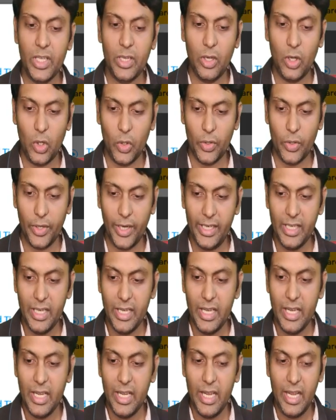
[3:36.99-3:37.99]
All right.
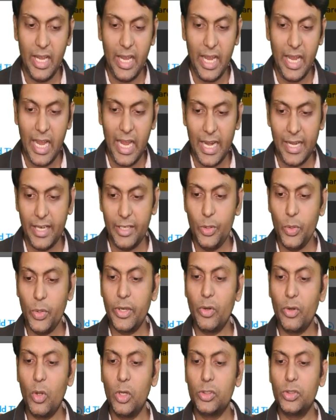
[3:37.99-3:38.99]
And you can
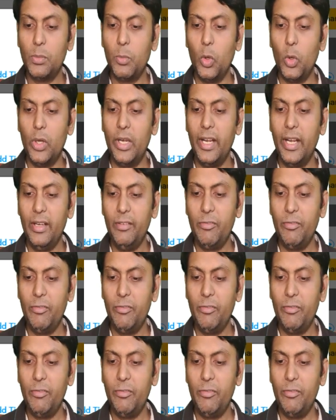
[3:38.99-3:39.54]
also bold it.